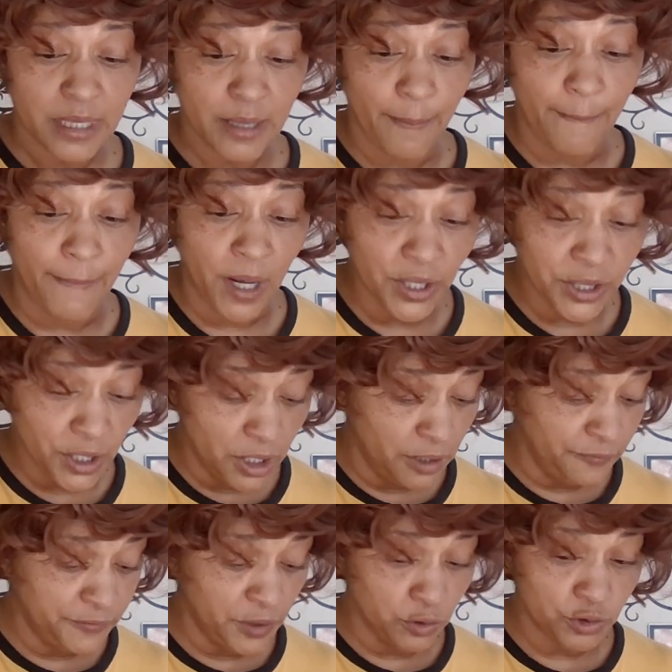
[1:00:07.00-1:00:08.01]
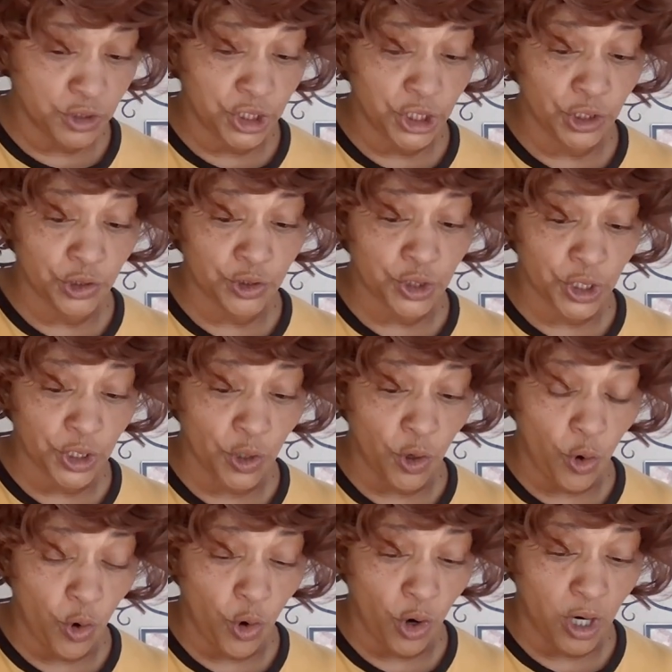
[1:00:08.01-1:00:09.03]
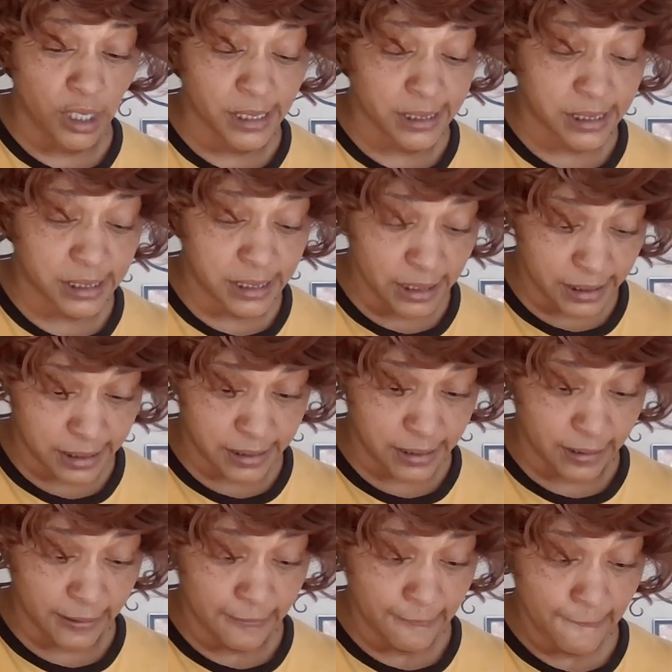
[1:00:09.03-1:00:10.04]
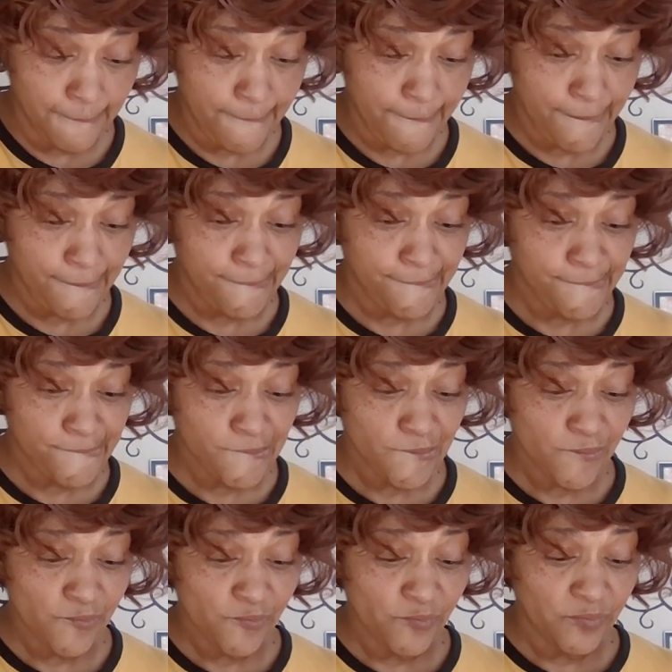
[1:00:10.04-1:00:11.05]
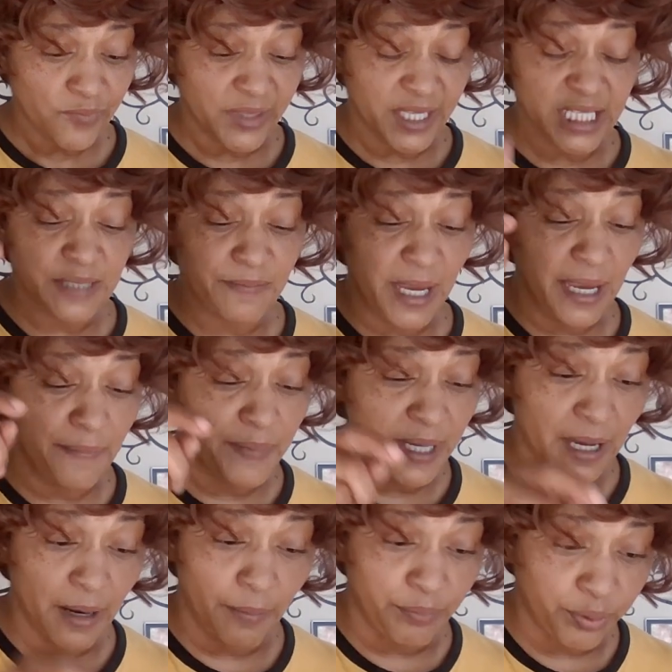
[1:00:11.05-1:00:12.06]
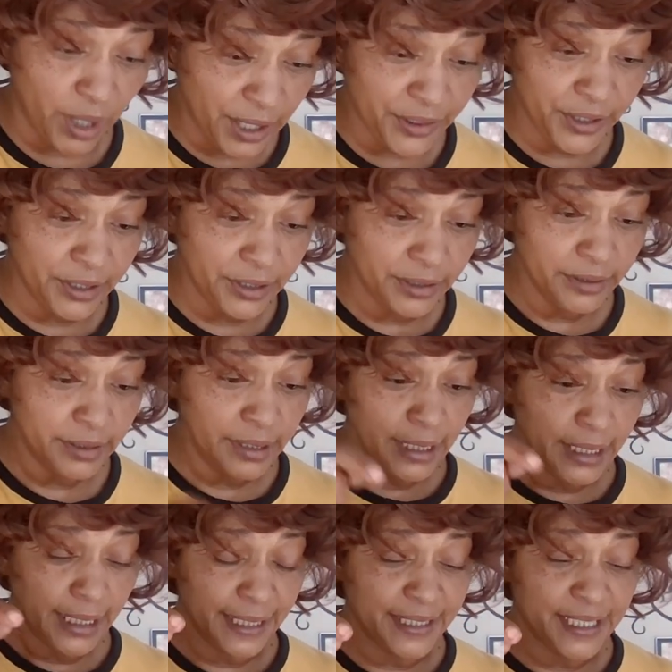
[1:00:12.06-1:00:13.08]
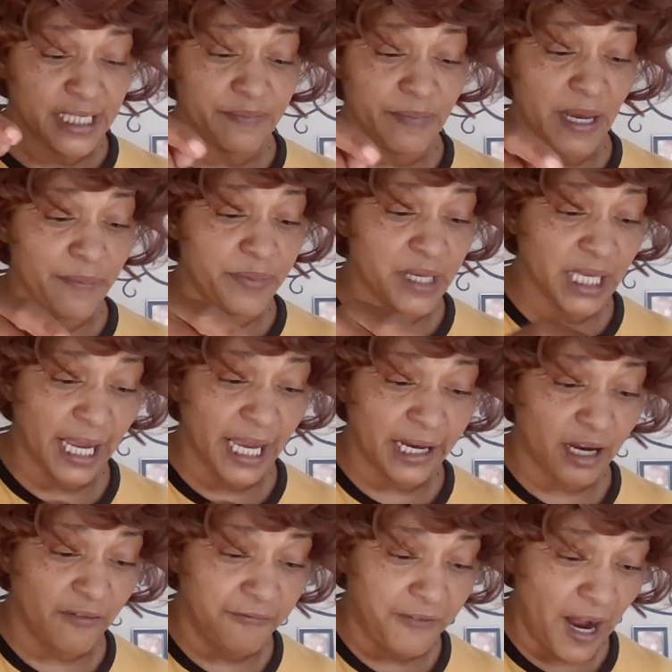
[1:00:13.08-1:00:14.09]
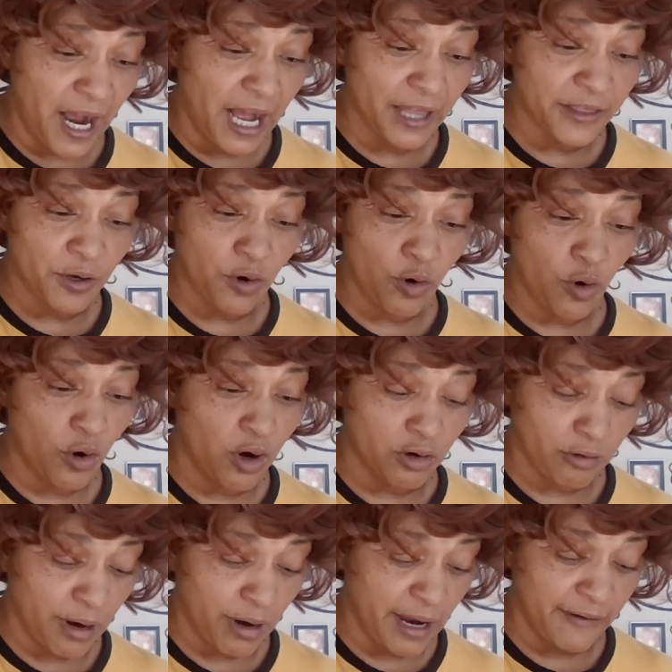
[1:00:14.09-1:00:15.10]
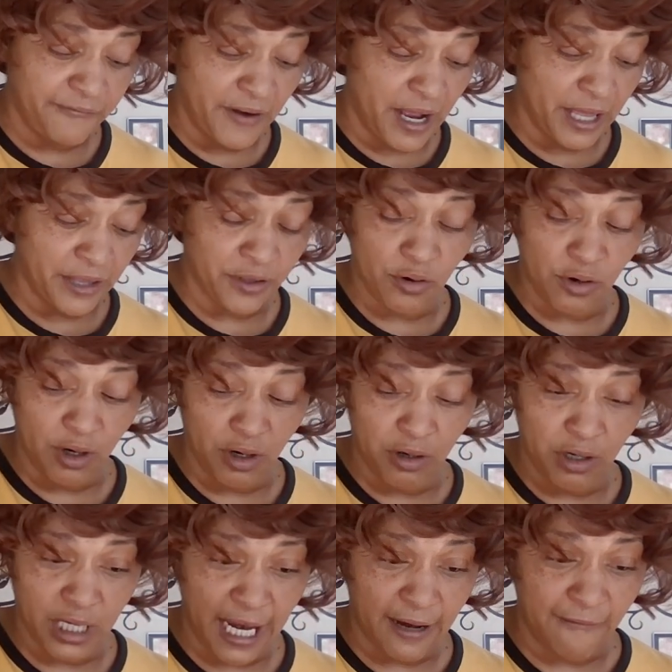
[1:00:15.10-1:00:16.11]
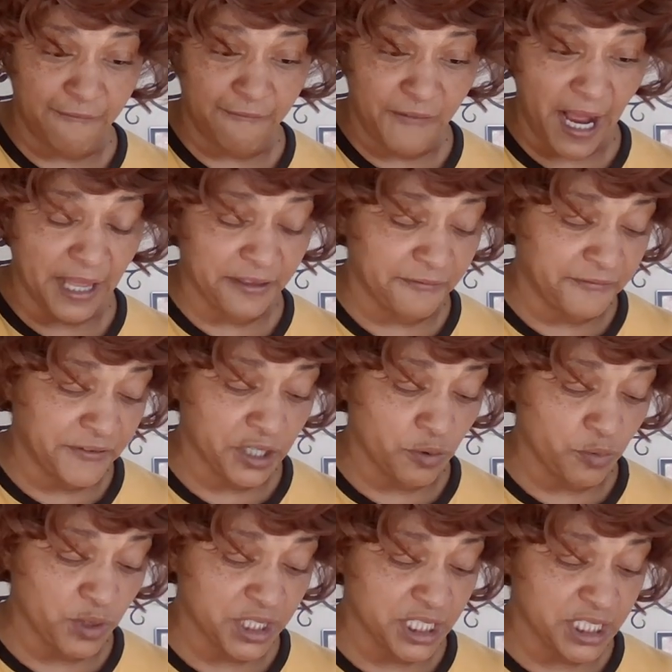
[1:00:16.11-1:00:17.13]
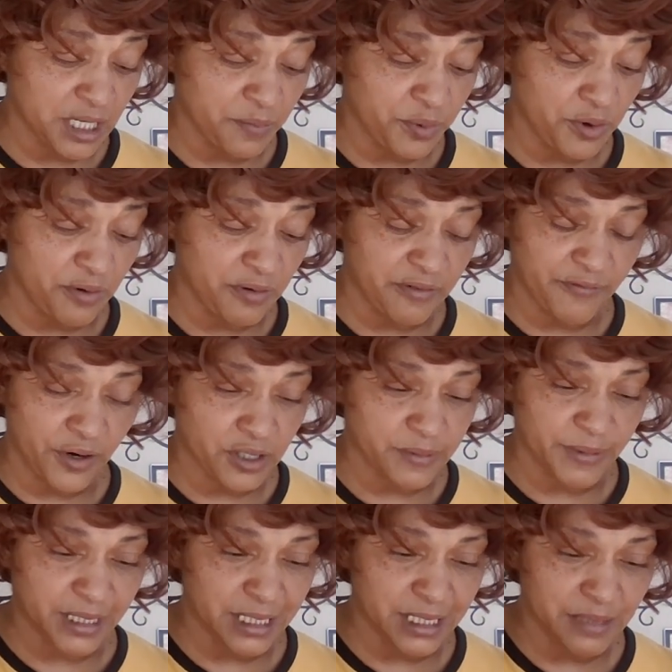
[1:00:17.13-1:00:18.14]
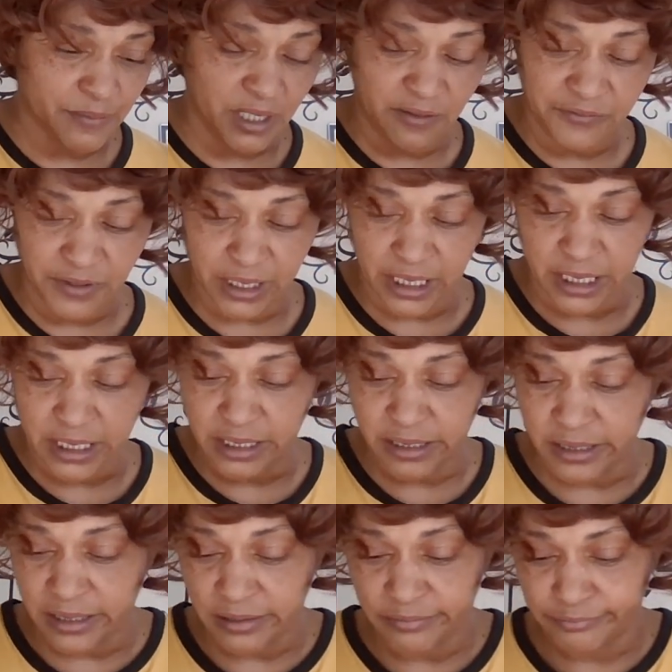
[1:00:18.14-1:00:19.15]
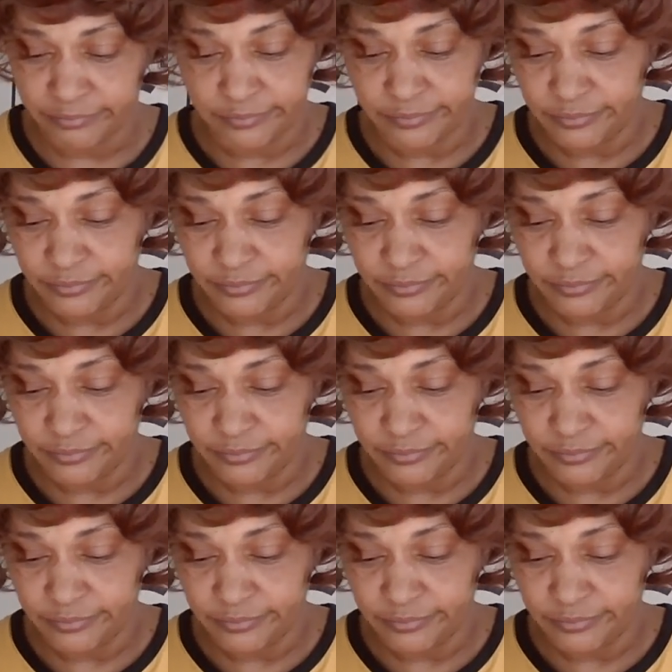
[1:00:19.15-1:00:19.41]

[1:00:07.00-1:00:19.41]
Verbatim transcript: the mother of your children or a sister. This may be a brother, and this may be like a father or a grandfather or like a father figure with this emperor in reverse. But this motherfucker is,